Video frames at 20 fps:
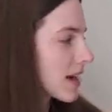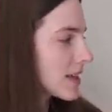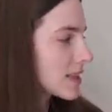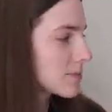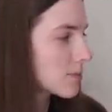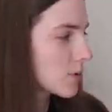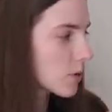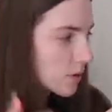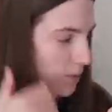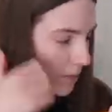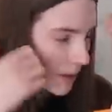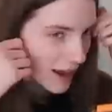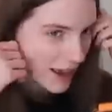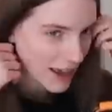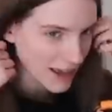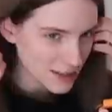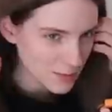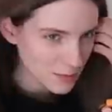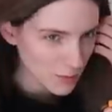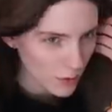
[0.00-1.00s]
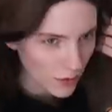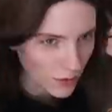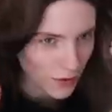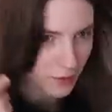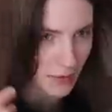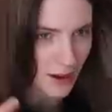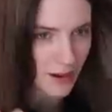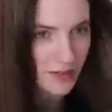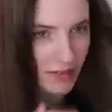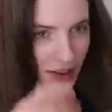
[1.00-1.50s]
It's more. My hair's more
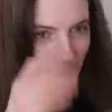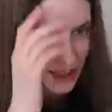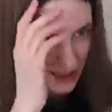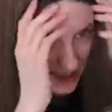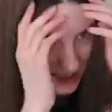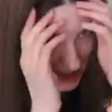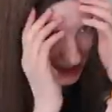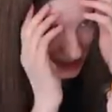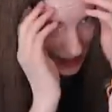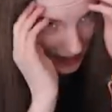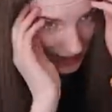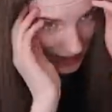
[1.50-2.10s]
in my face, isn't